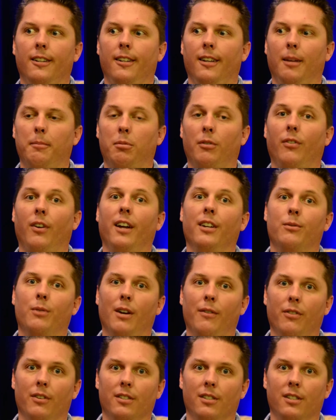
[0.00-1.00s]
and provides
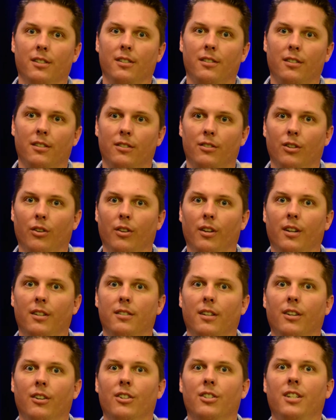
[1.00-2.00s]
references so that
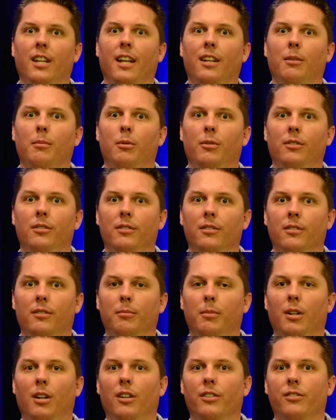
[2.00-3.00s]
it's understandable
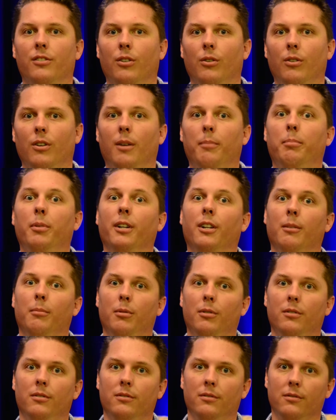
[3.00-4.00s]
but also
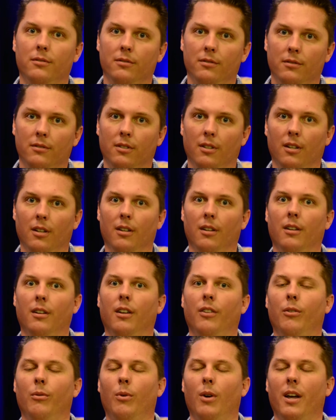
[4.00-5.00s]
applicable uh,
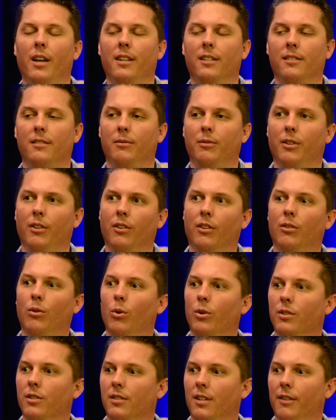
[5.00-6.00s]
otherwise, with other
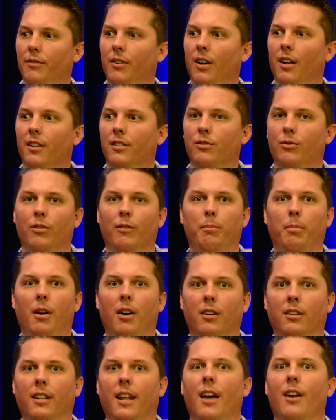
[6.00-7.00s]
courses, I've gotten sort of
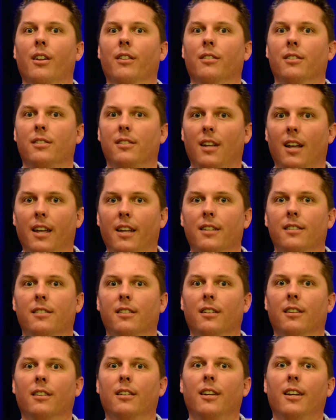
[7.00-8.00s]
bogged down in the
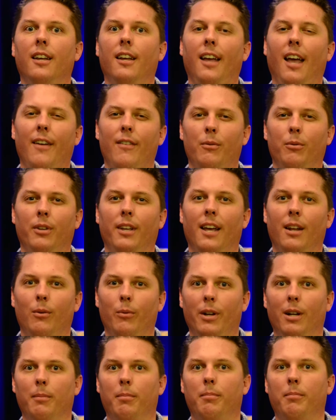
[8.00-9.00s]
science and haven't really had a
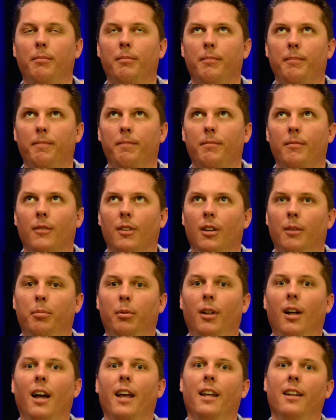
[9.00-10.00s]
way to
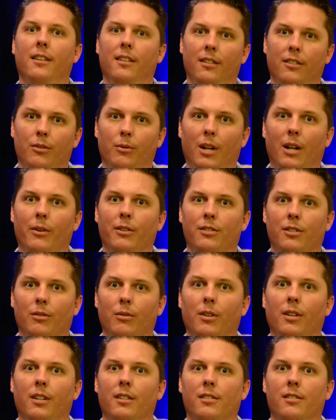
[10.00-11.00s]
apply it to what I was
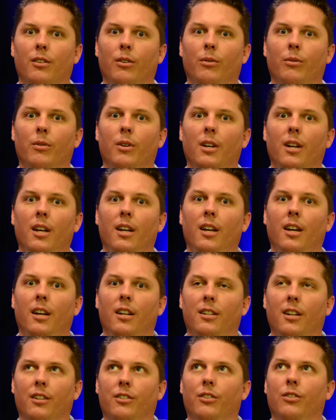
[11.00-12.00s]
doing. And so
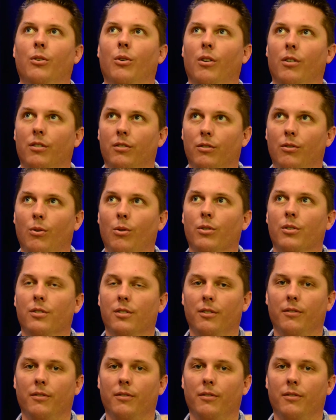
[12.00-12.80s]
Dr. Garg's courses